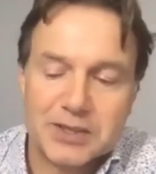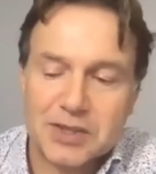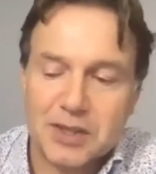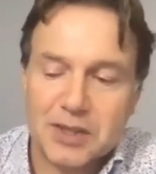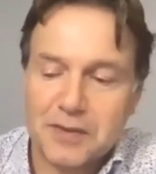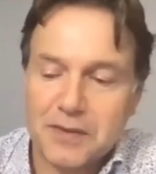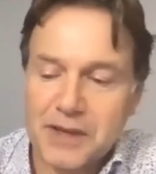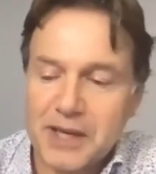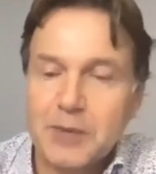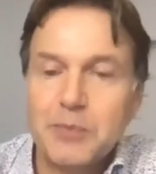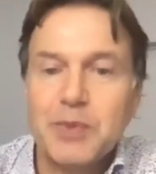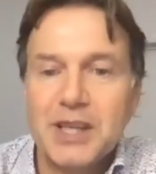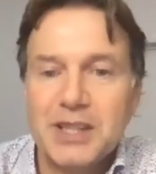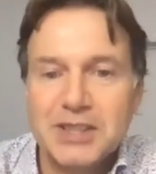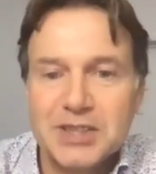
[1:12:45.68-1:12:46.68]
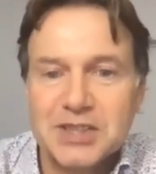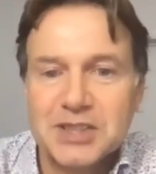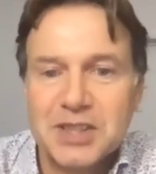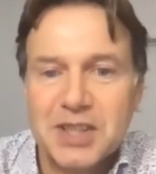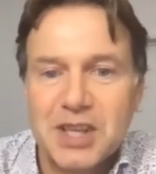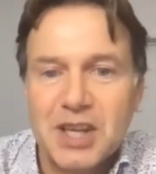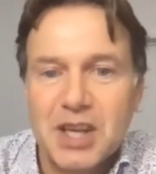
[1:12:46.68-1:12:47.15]
of airplanes.
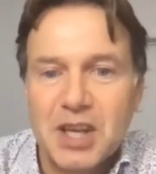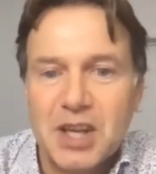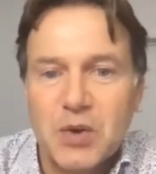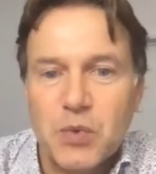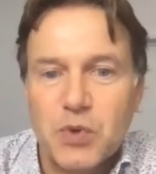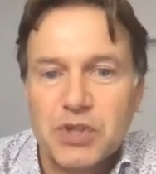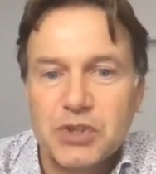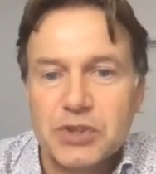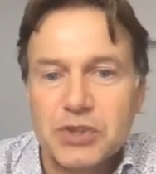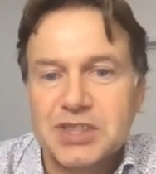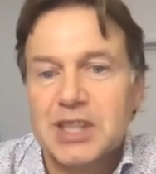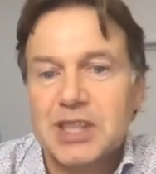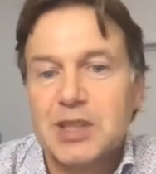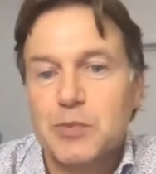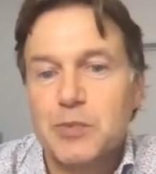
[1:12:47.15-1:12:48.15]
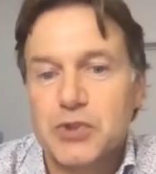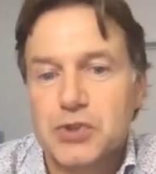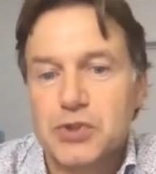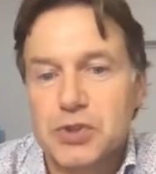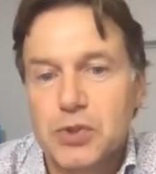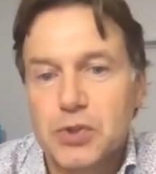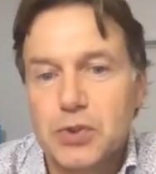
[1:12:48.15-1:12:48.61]
We should send them to
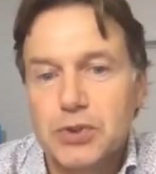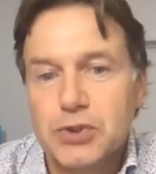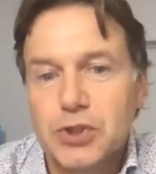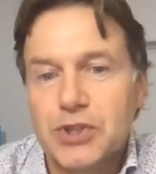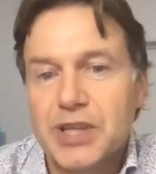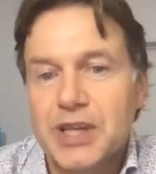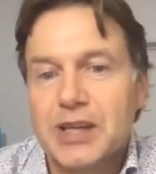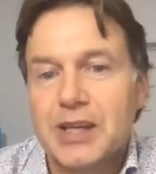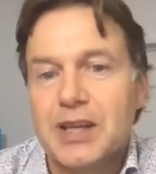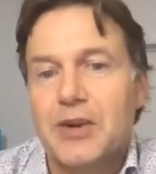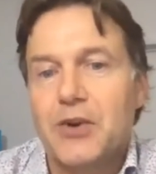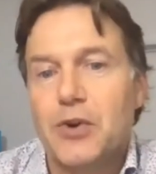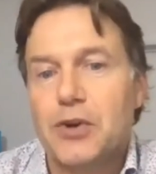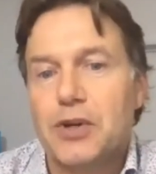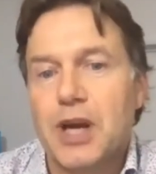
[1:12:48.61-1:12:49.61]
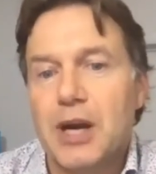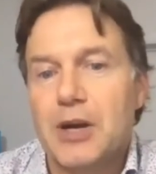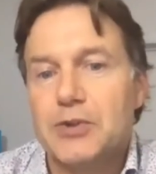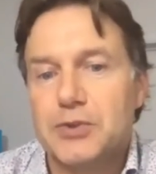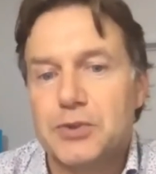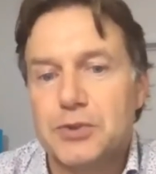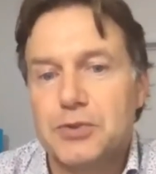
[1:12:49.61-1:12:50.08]
school so they learn how
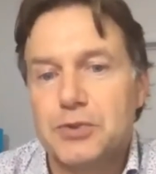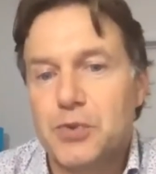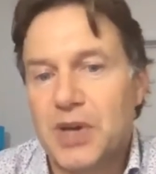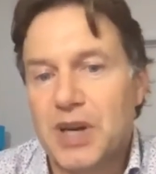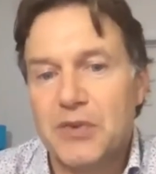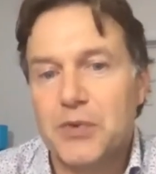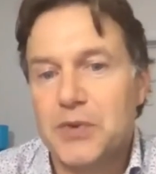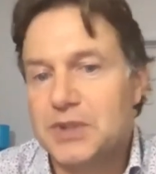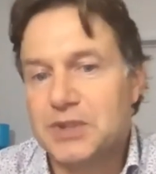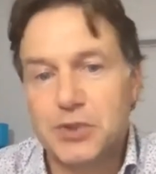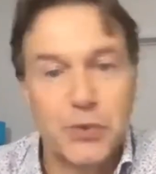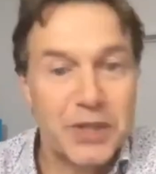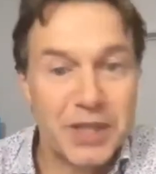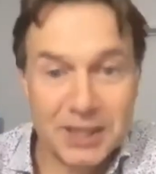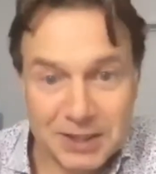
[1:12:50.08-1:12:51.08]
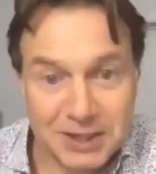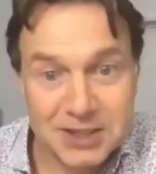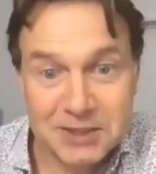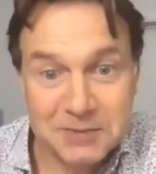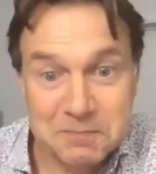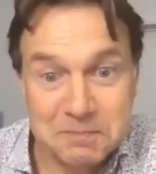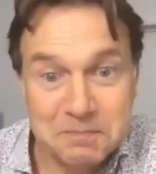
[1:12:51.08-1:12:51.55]
to drive with
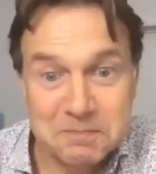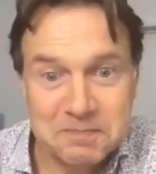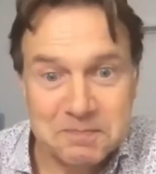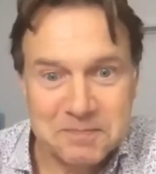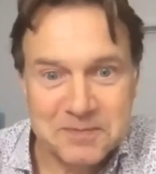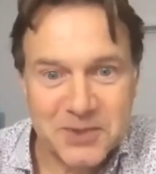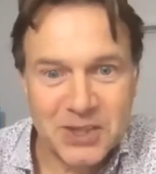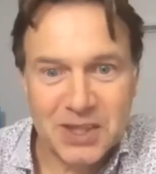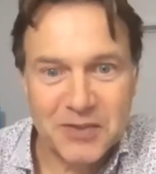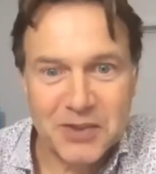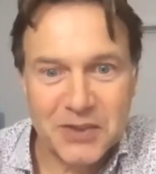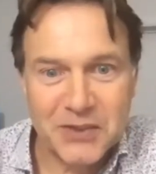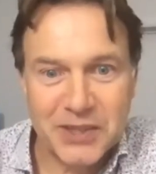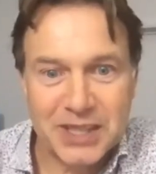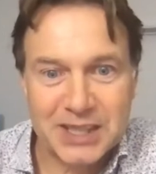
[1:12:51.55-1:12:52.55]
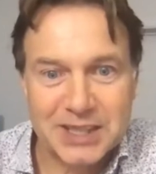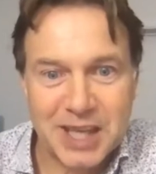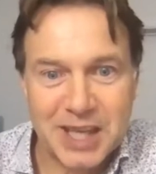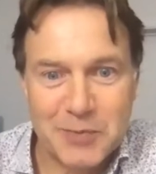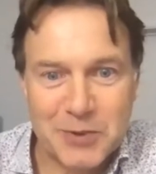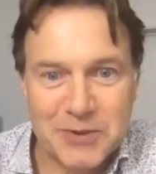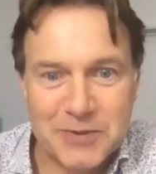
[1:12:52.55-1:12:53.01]
trains, to give one
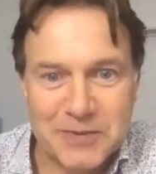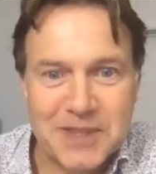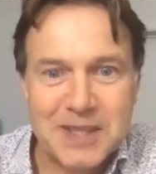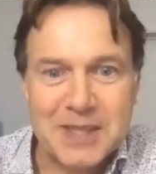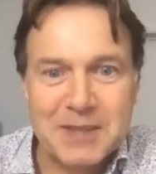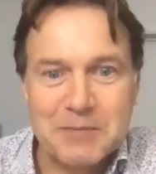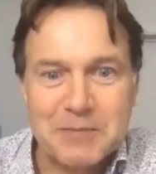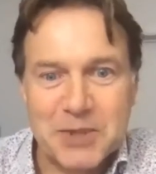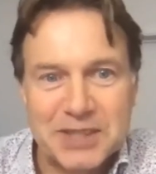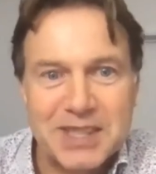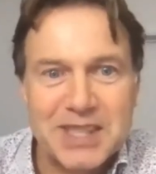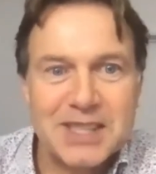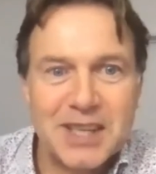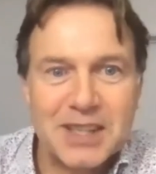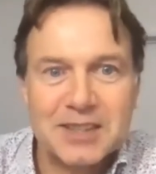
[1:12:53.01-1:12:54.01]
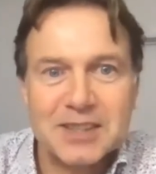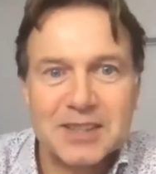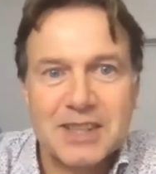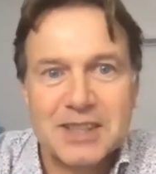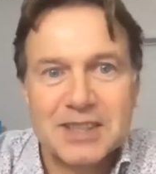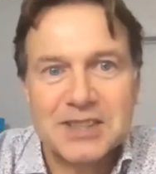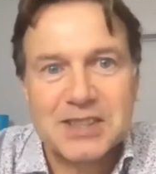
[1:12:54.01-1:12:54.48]
example. But these are the
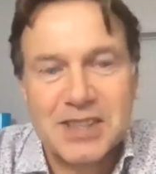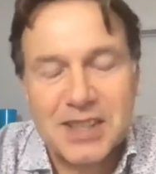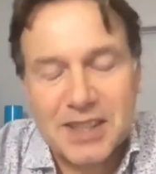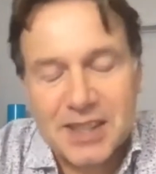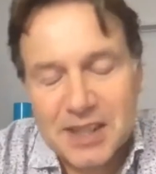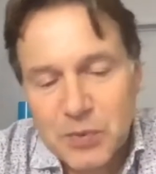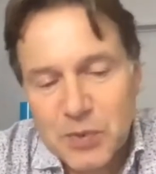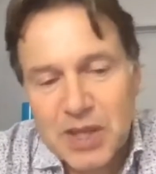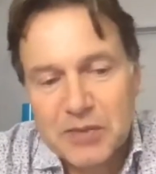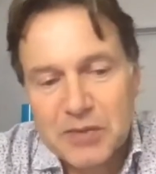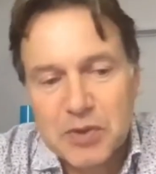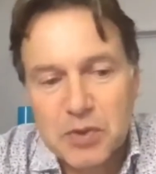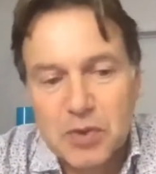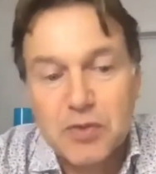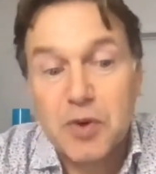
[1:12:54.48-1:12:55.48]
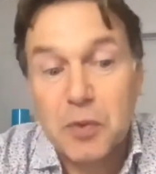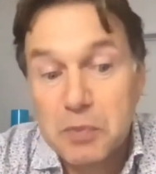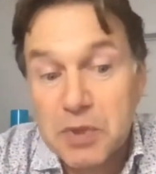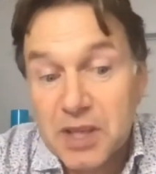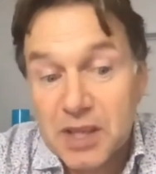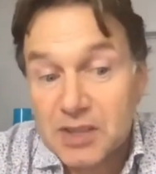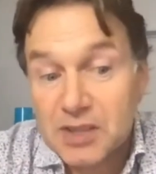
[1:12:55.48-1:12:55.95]
things we have to do for
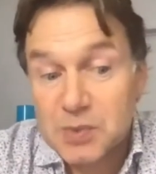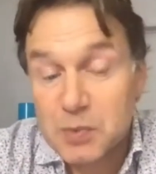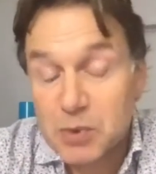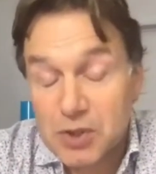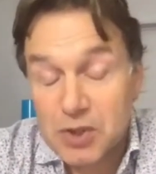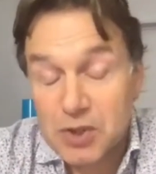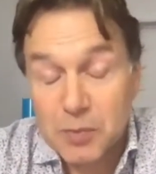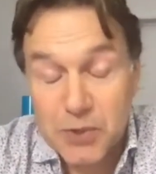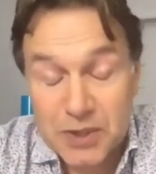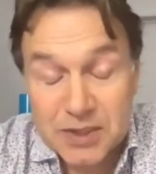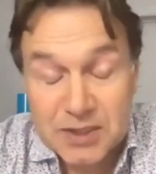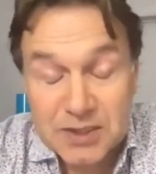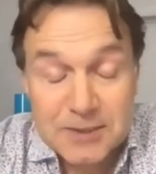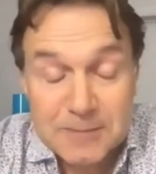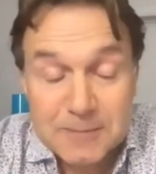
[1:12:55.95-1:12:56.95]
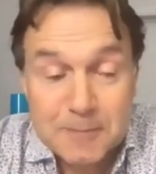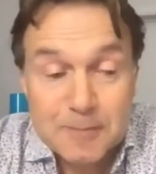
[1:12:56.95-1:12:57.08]
big and small companies.